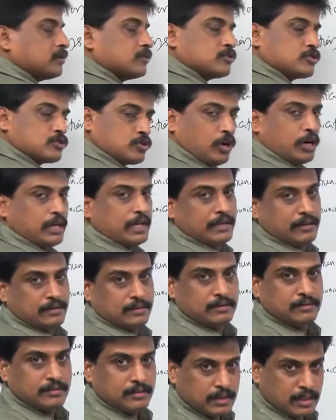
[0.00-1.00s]
sorry,
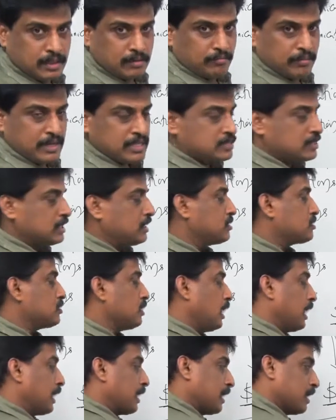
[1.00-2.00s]
message
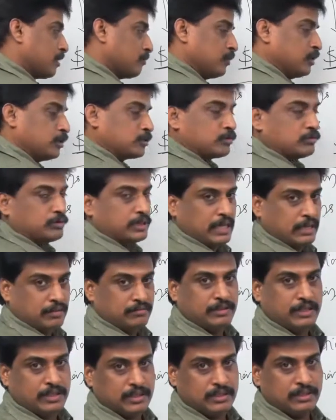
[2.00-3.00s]
unable to
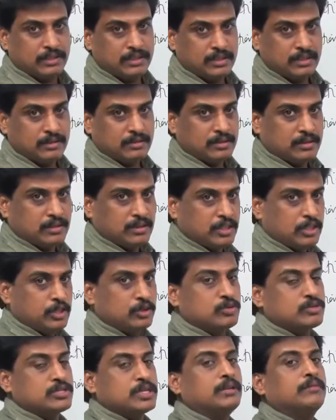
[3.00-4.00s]
delivered,
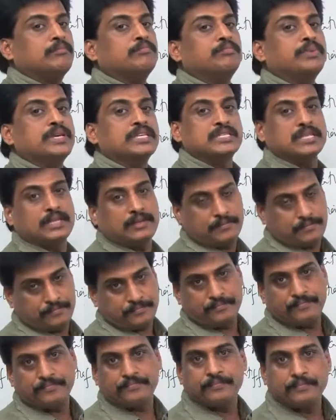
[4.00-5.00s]
user busy.
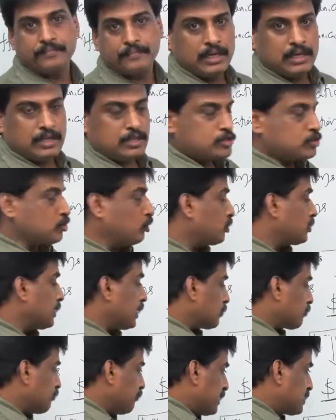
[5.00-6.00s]
So
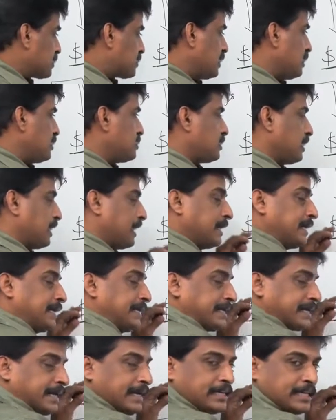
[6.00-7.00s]
that message
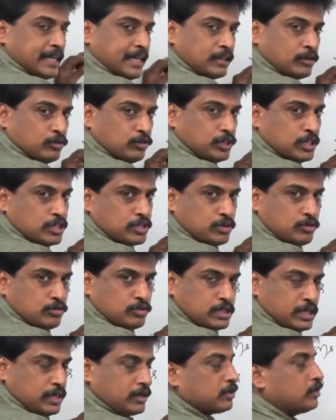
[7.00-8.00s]
indicating to this
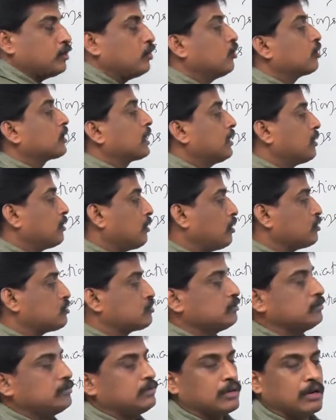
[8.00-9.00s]
user, okay
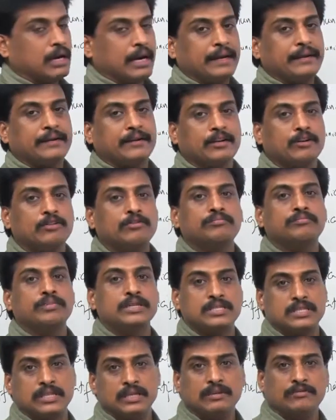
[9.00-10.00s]
Raju, right now
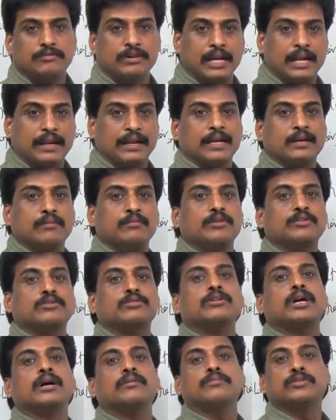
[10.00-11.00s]
busy, we are unable
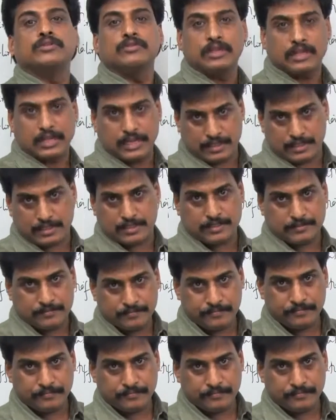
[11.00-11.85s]
to communicate.